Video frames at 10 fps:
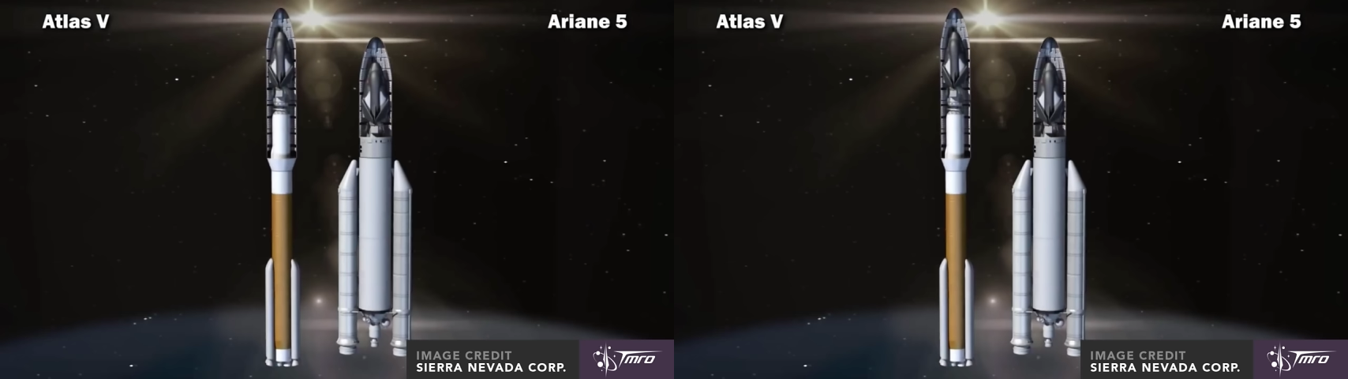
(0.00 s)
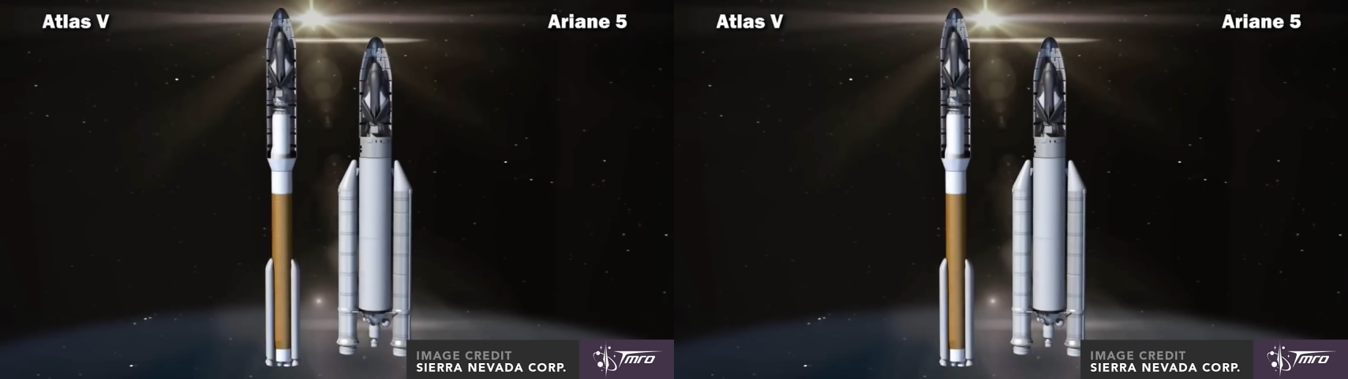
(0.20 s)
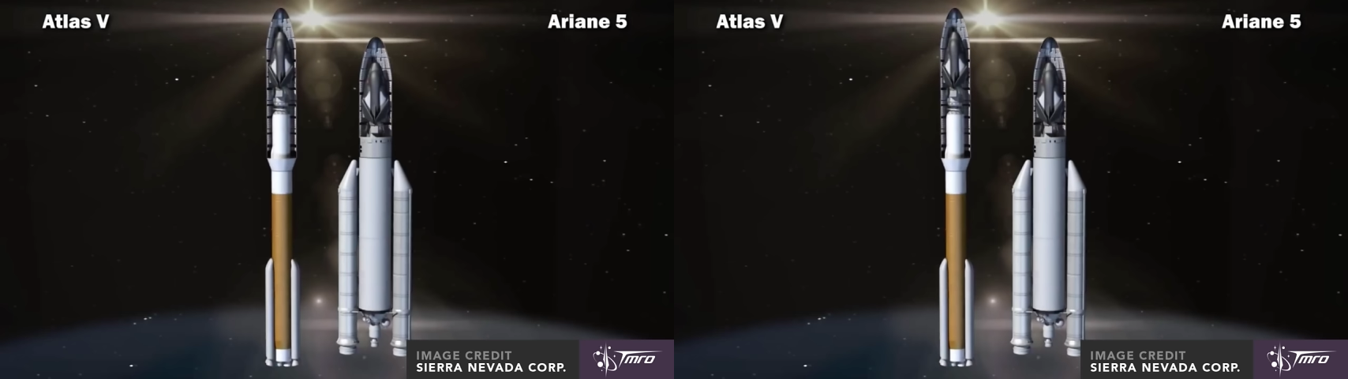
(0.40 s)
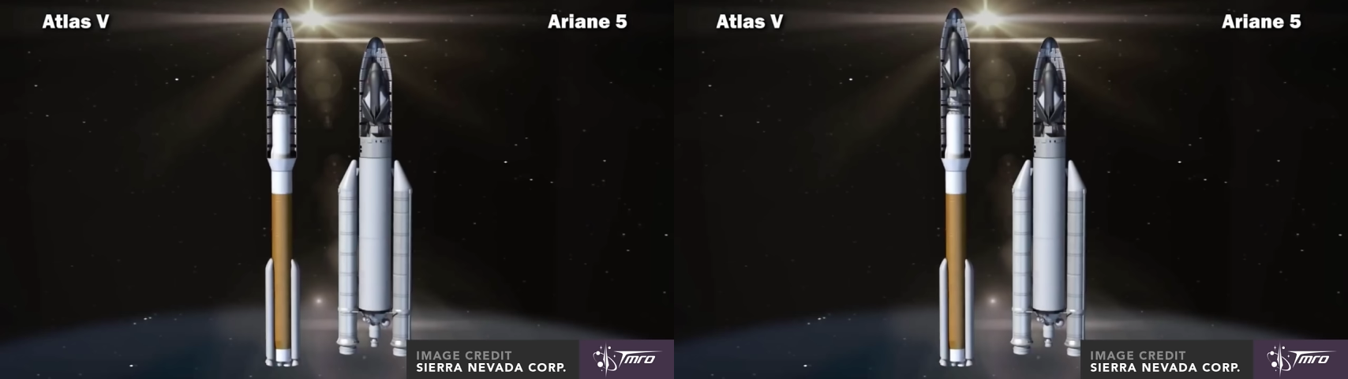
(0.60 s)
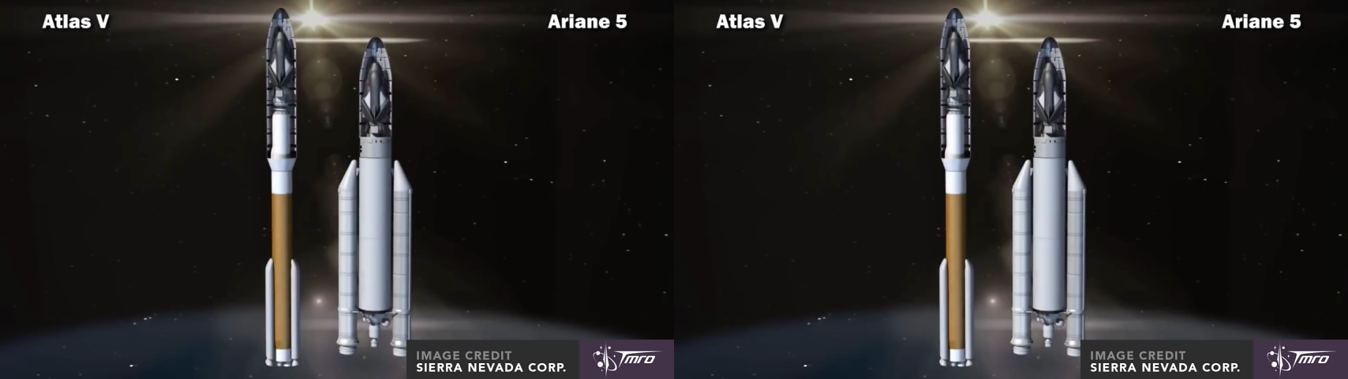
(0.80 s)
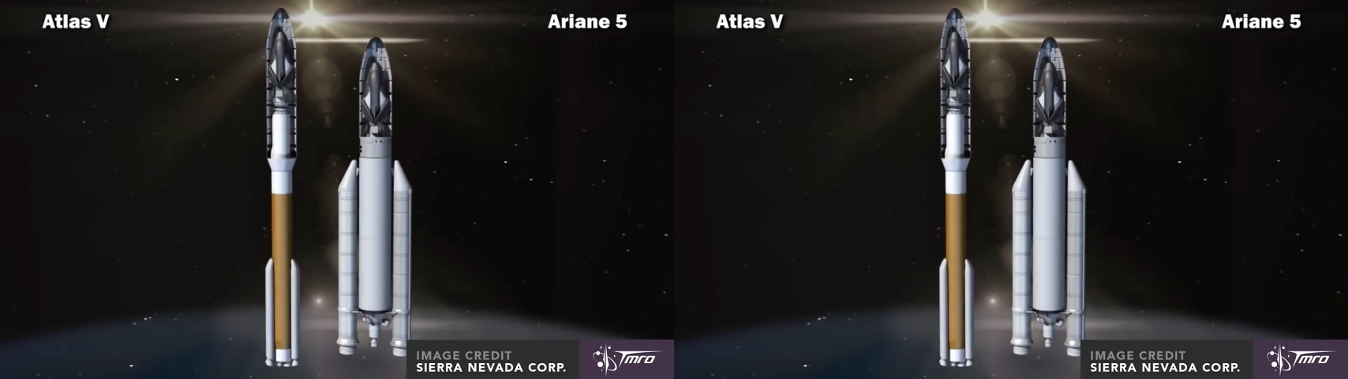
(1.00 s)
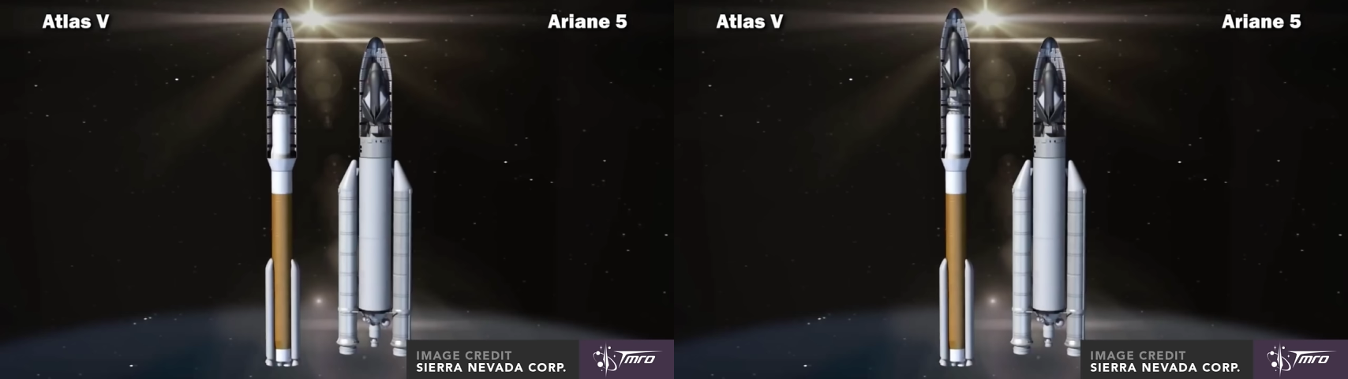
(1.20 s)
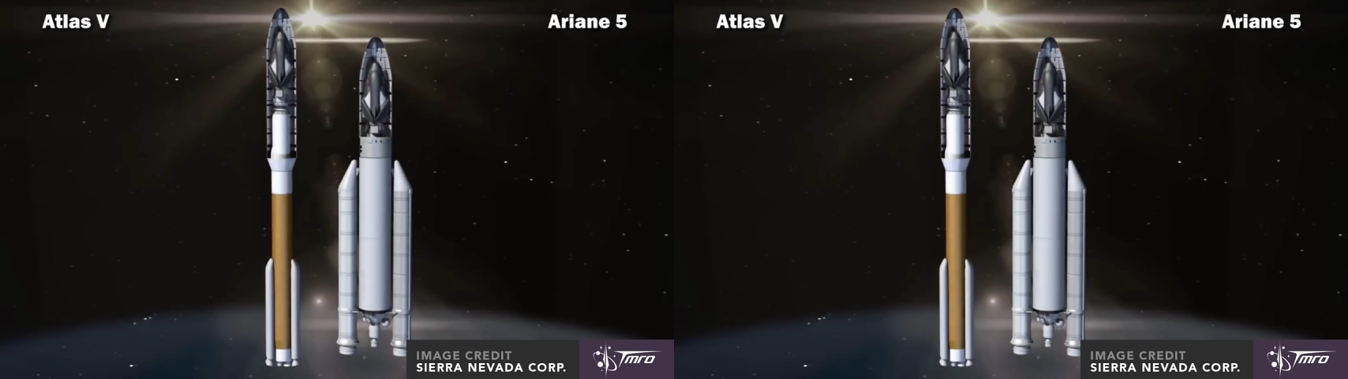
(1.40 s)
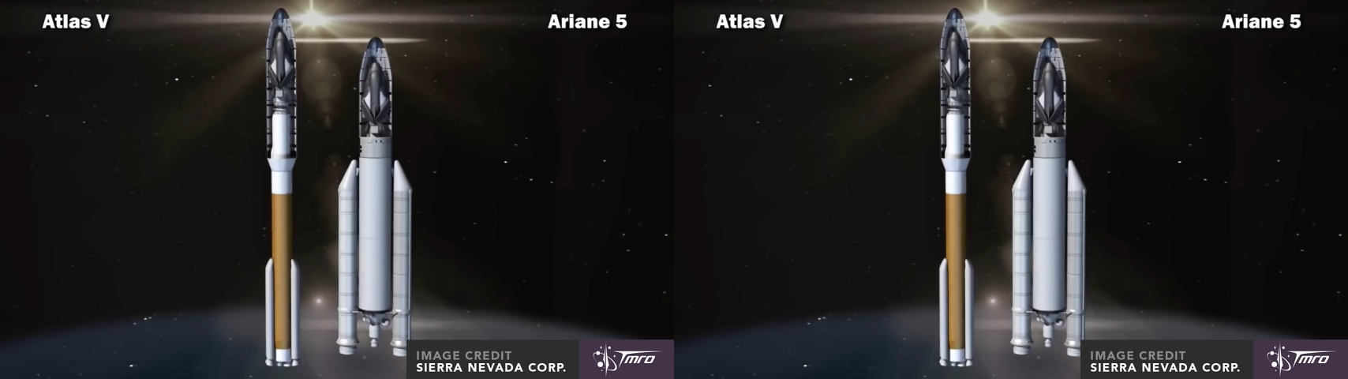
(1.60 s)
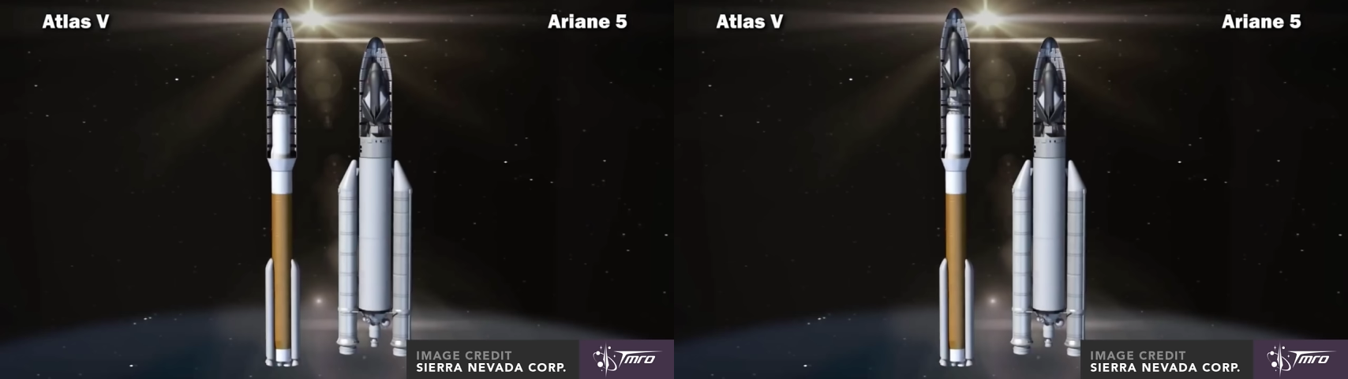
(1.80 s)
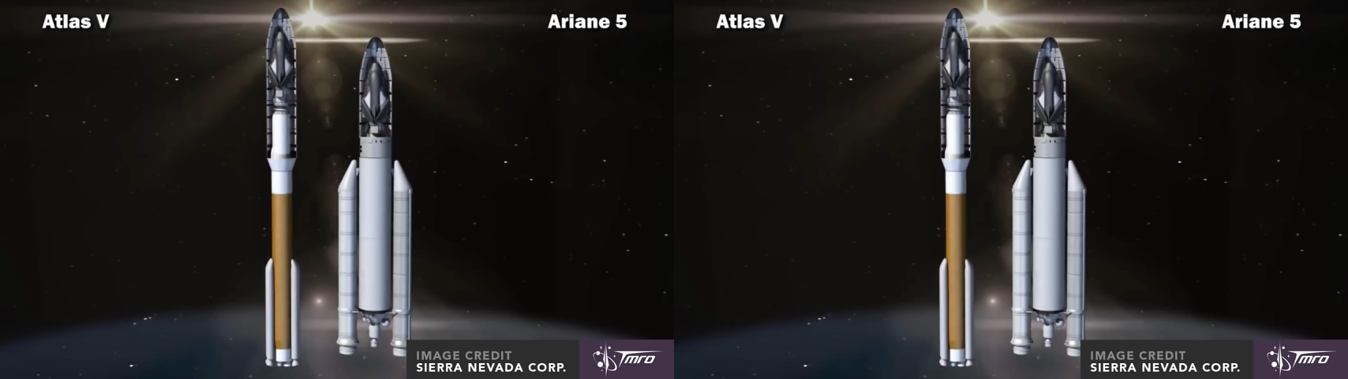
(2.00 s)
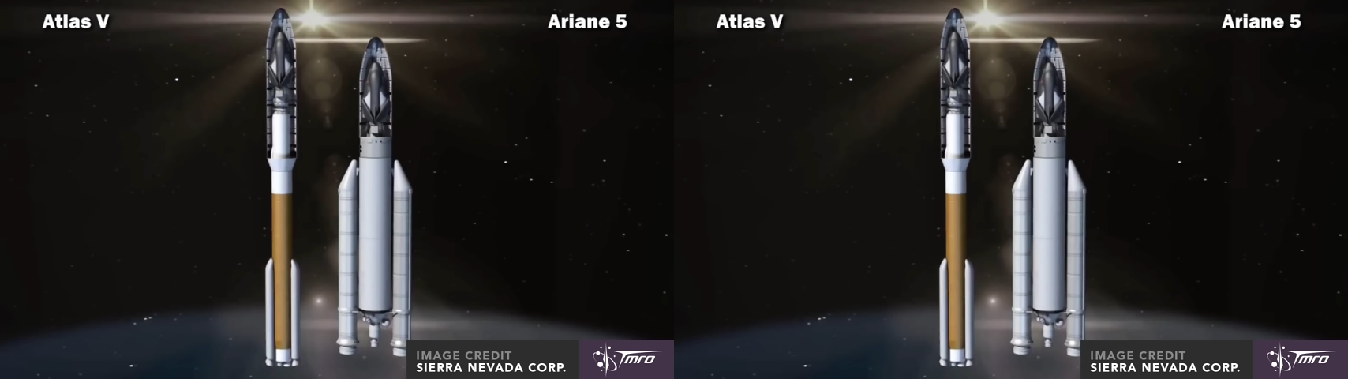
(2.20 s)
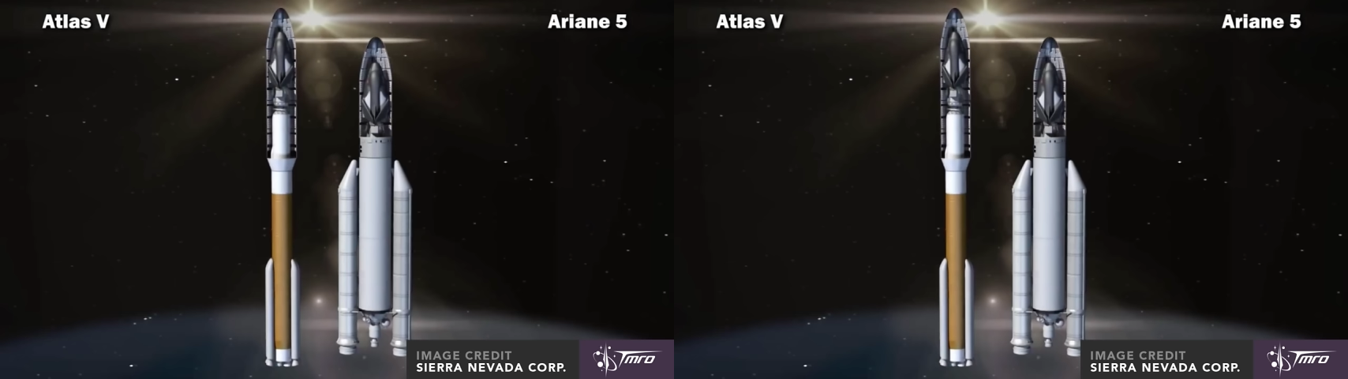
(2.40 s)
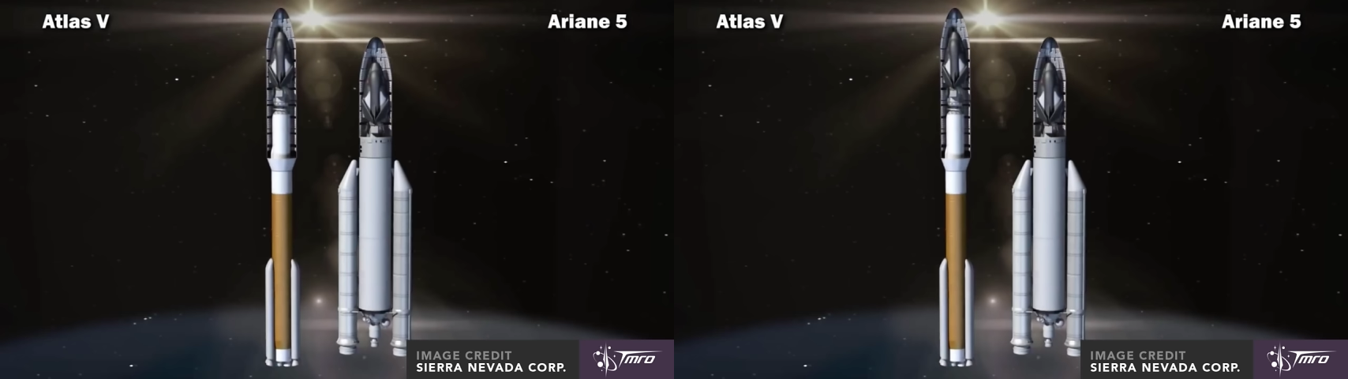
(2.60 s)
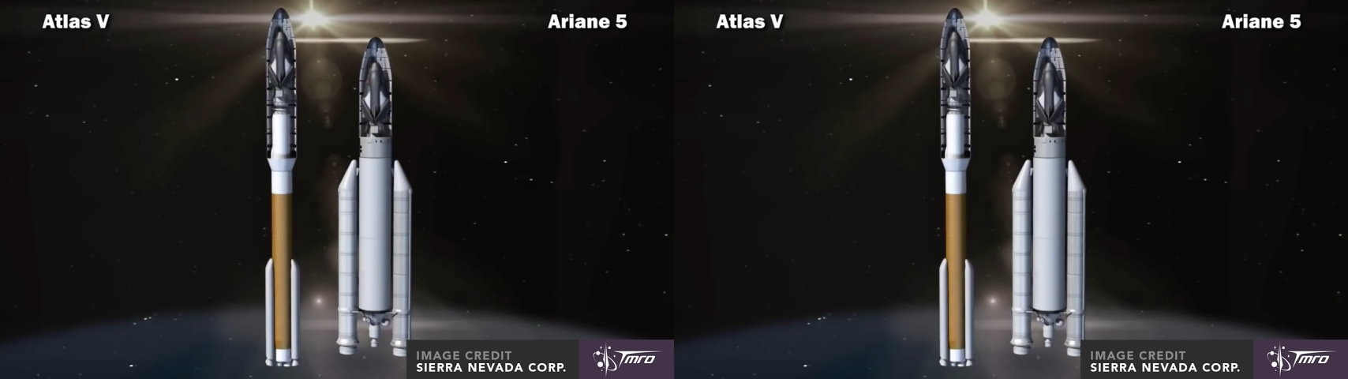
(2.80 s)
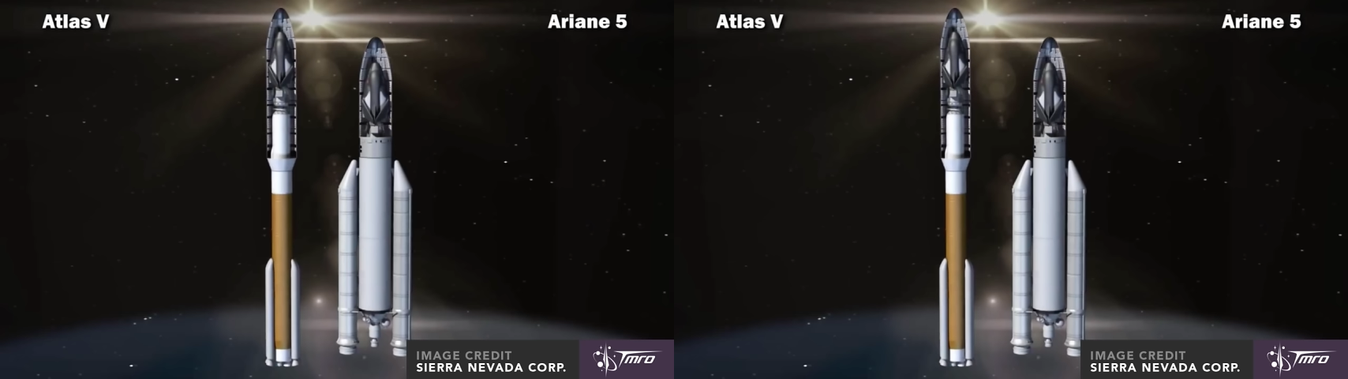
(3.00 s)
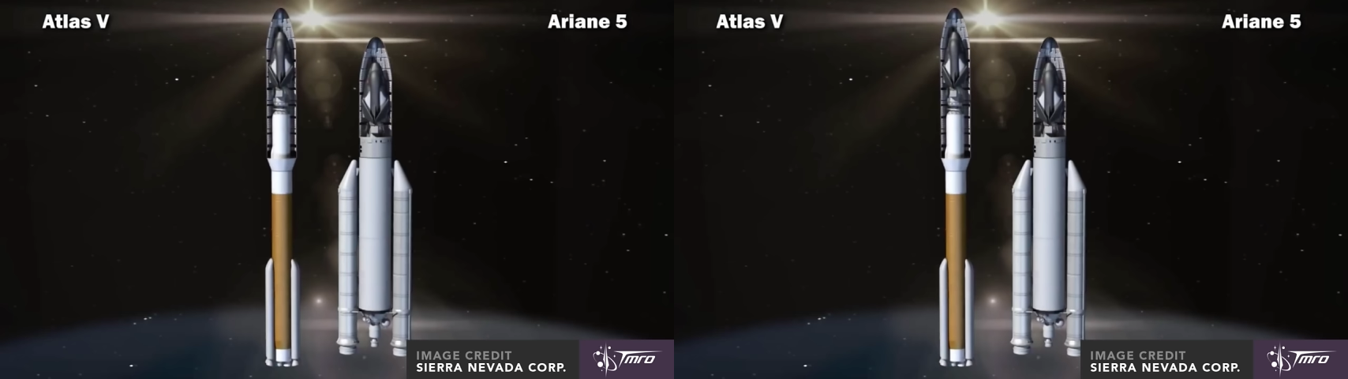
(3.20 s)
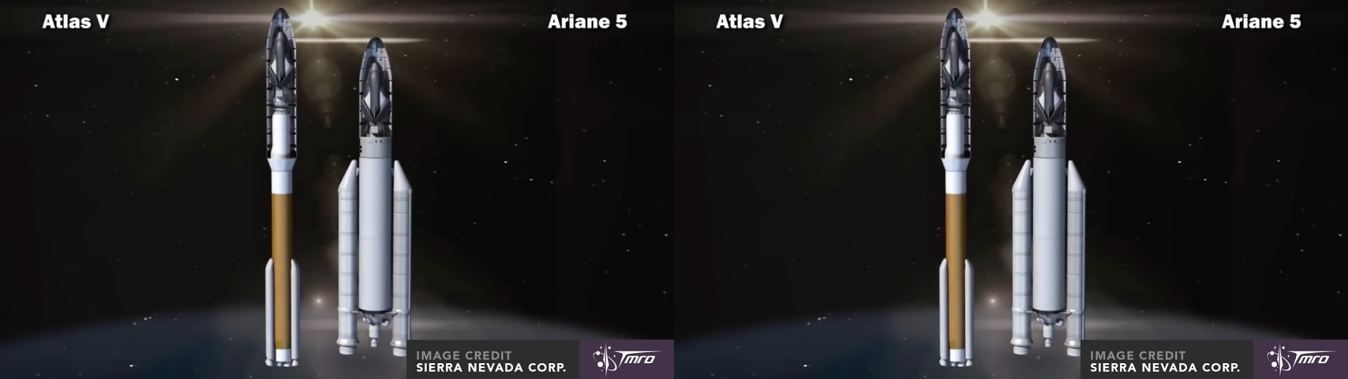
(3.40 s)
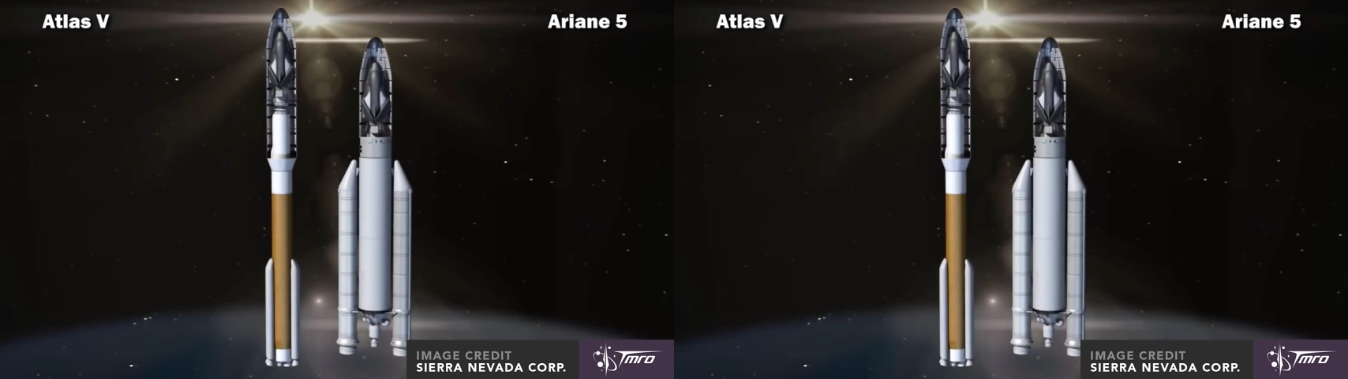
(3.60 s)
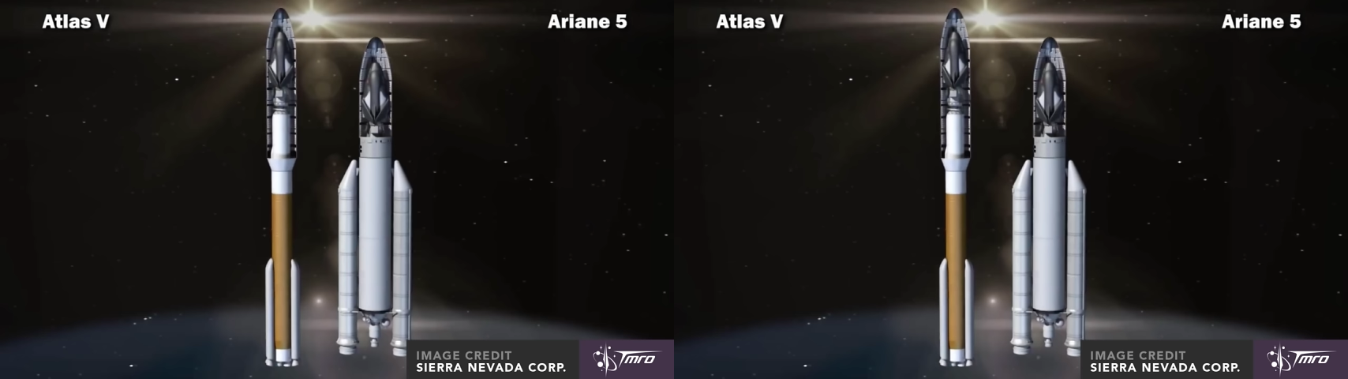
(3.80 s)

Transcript: No face is visible, so there are no lips to read.